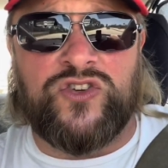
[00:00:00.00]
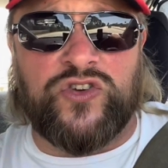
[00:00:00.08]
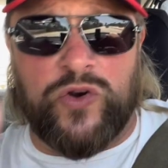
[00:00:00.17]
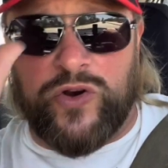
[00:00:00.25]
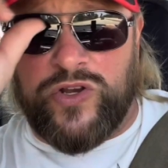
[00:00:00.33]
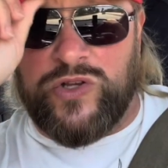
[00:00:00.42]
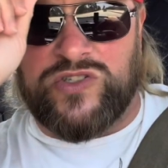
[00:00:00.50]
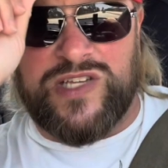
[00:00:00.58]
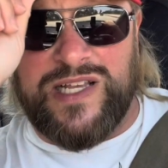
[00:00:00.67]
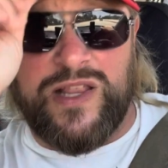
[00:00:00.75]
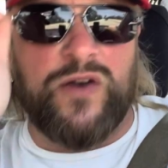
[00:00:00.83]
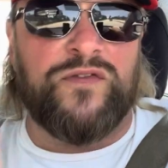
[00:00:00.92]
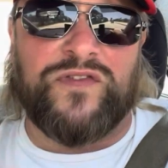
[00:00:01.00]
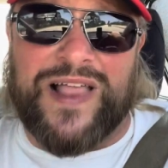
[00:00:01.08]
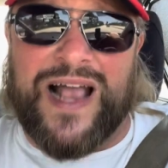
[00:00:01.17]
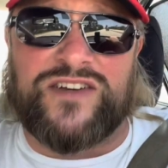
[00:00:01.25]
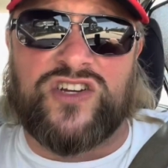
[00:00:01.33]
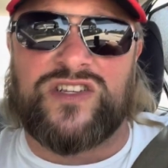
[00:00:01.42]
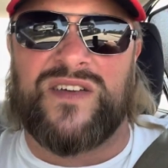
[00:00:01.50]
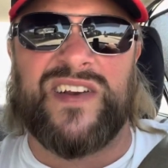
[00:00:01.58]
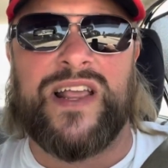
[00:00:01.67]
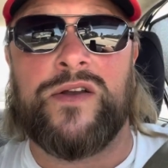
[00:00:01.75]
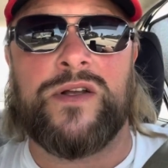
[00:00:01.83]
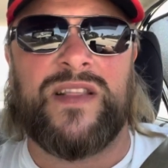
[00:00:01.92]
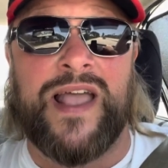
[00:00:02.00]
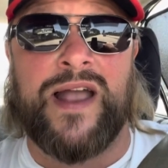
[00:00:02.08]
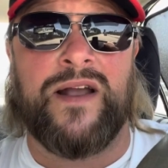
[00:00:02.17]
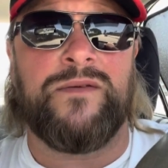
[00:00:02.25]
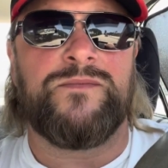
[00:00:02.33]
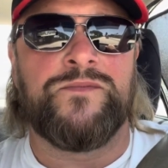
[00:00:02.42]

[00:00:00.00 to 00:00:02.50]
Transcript: Sure, you see little flashes of it here and there.